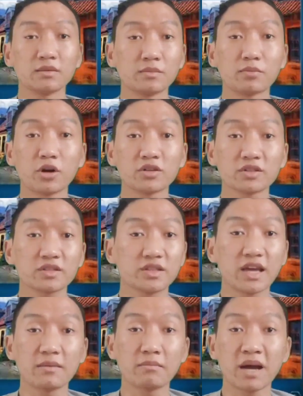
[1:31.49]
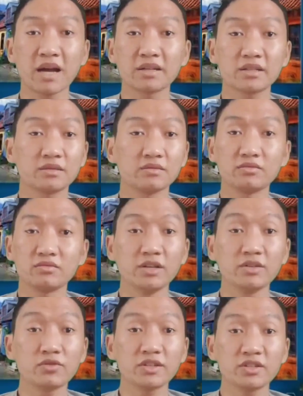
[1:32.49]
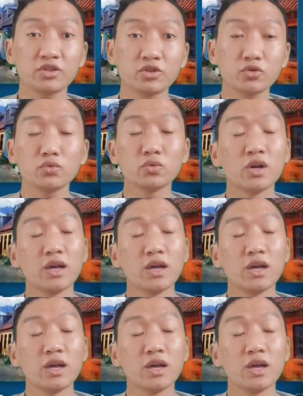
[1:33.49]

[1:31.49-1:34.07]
the products that might interest you,